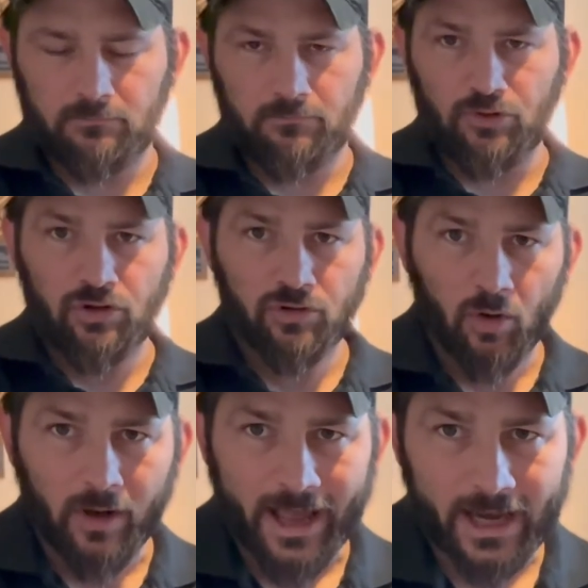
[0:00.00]
you
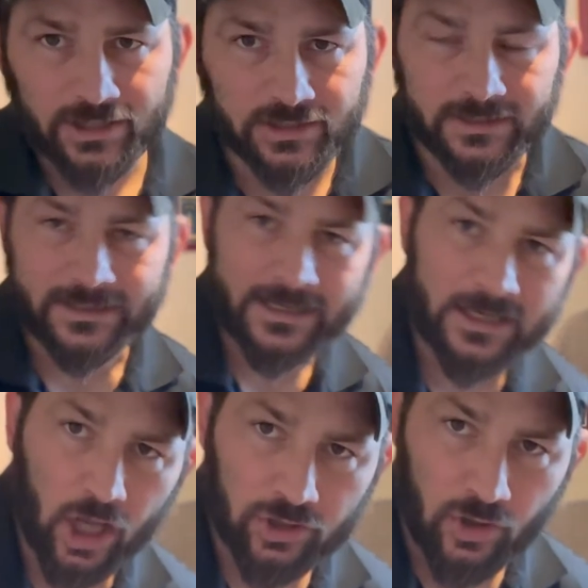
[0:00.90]
don't actually need
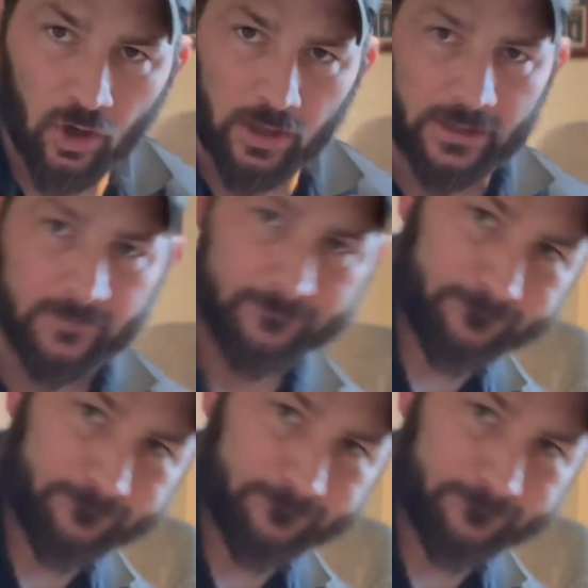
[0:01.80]
a target,